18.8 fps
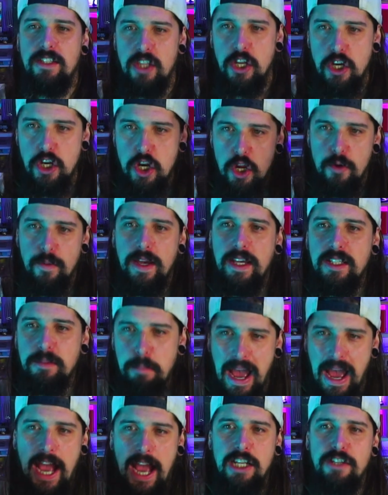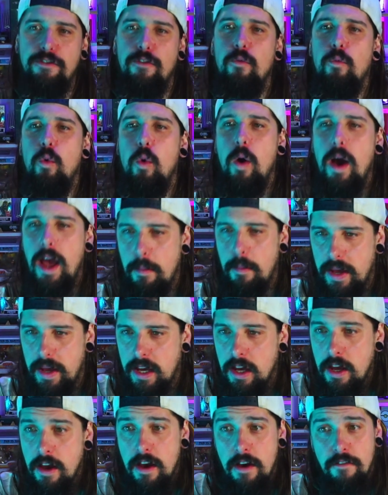The newest patch for Warhammer
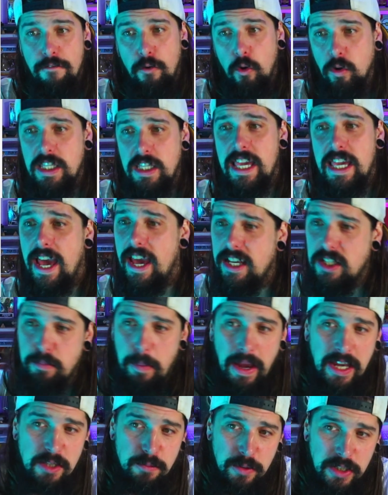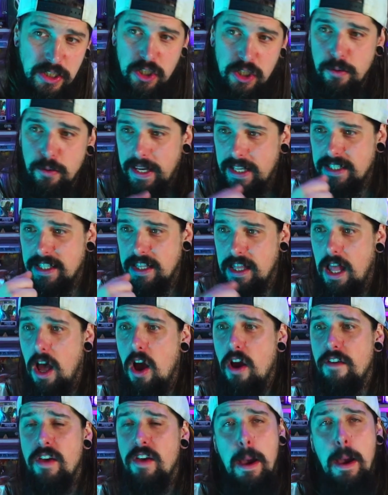40k Space Marine 2 is
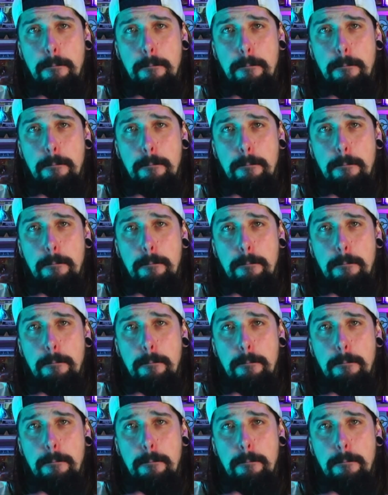live,